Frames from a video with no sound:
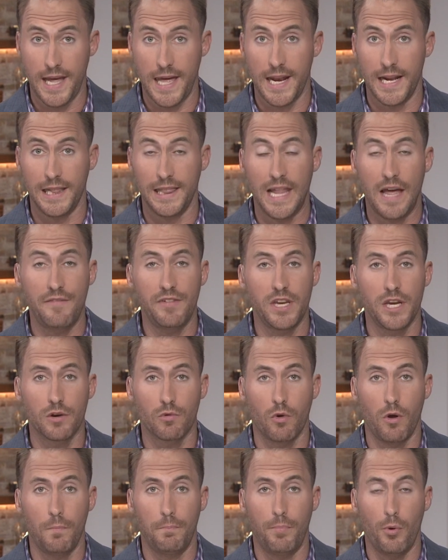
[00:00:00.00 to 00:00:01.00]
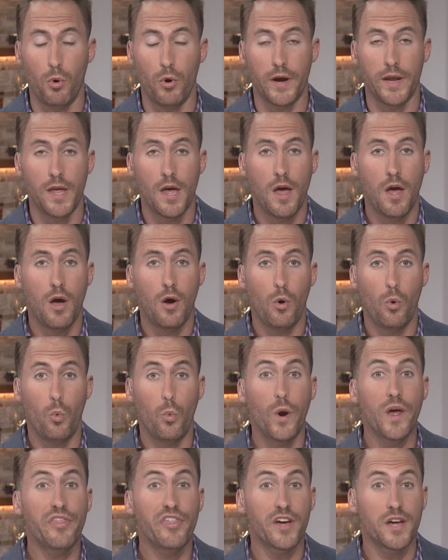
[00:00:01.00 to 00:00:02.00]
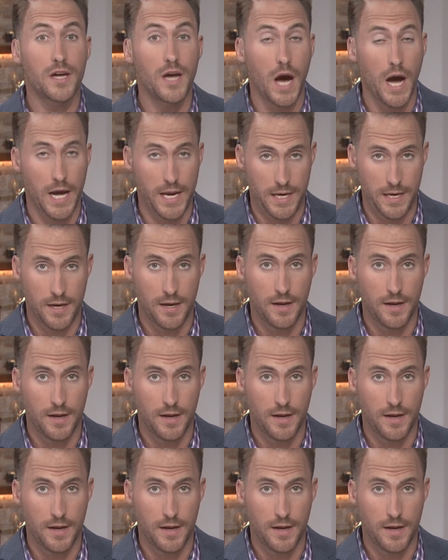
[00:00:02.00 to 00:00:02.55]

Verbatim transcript: an 11 year old boy with a gun.